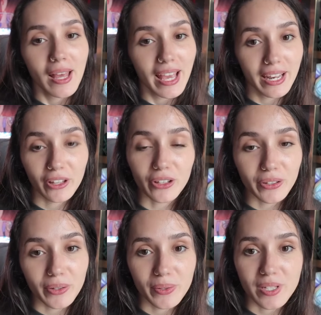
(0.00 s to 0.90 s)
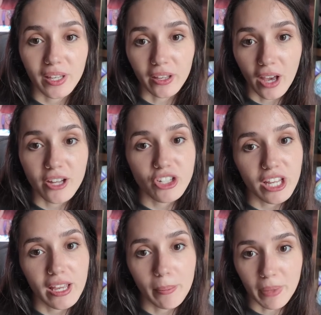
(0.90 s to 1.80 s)
it includes
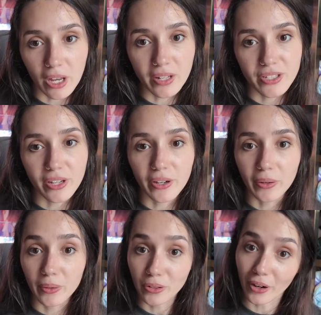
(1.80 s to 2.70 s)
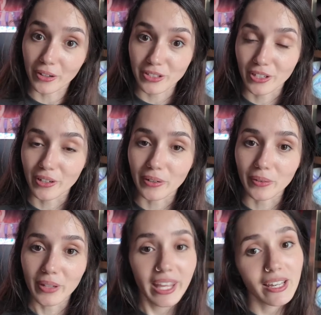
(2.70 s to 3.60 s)
Kakashi, Minato,
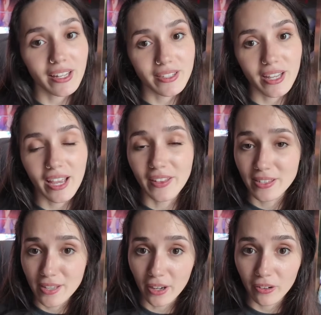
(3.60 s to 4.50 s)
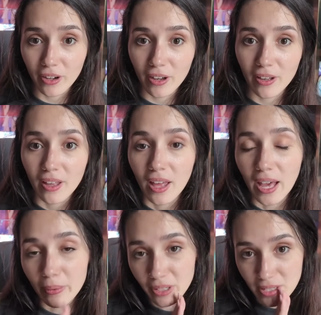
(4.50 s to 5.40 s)
Naruto, Hinata, and then Sakura.
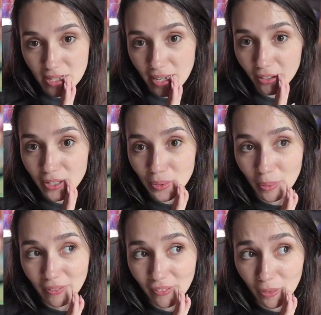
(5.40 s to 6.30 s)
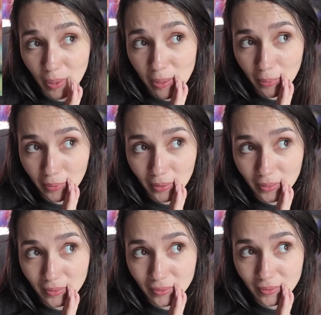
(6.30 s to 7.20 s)
I would not say Sakura is one of my favorite
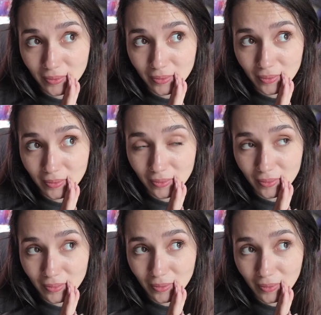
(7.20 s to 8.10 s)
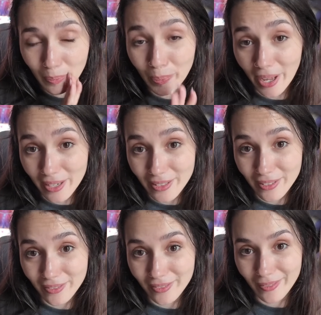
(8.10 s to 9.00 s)
people, but
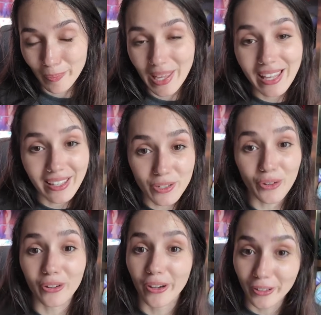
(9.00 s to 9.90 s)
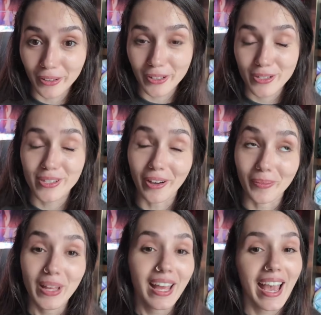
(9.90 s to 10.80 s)
pink is her color, so
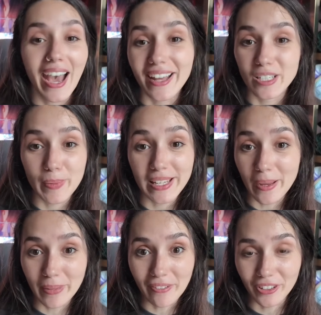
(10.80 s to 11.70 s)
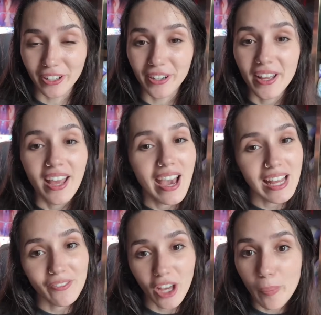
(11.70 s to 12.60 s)
had to be named after her. And I
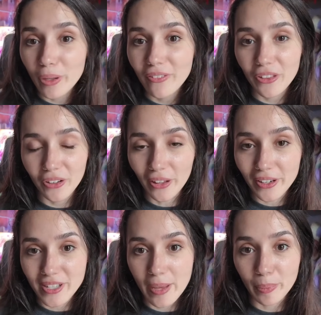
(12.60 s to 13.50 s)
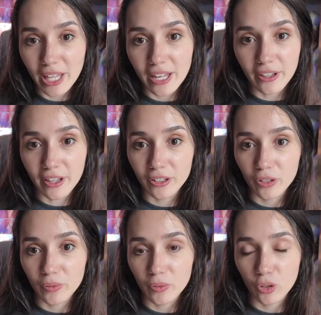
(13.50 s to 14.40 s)
have a couple of other colors I'm planning on
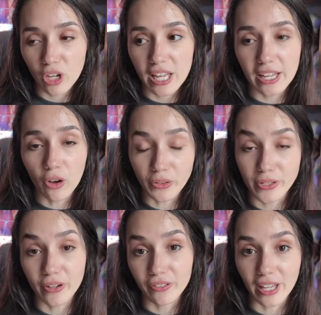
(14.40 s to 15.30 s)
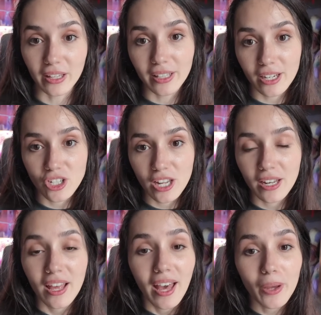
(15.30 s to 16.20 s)
creating also for that collection.
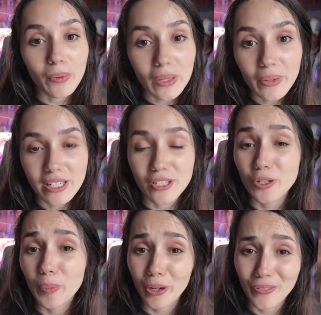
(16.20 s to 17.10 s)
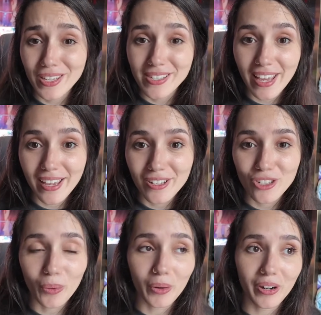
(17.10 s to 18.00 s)
I really wanted to do Pervy Sage
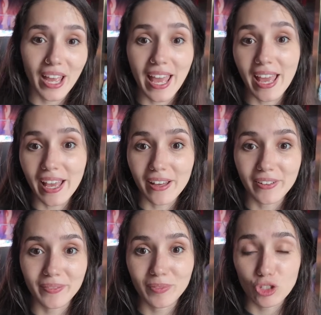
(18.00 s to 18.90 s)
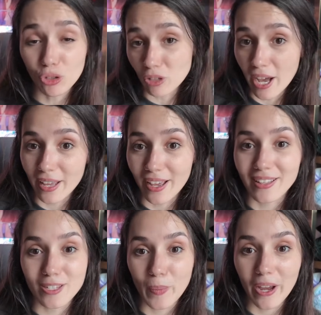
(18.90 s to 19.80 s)
or a Jiraiya
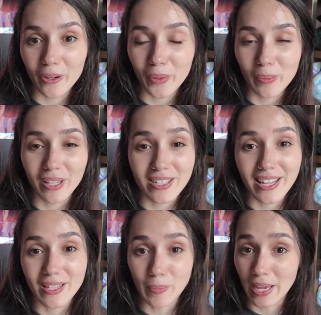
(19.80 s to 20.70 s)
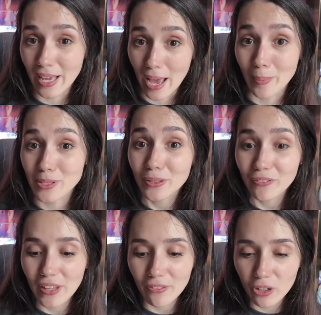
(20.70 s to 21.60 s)
inspired one because he is my absolute
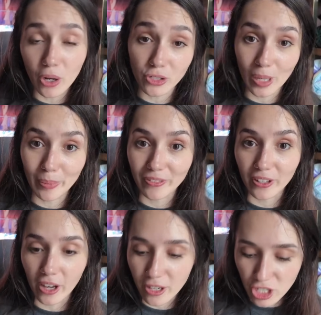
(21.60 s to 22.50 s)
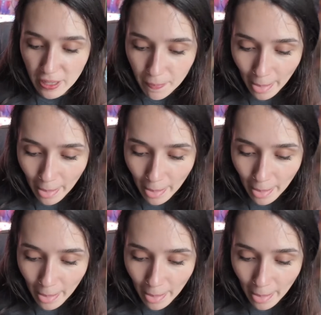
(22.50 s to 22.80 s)
favorite on top of Kakashi,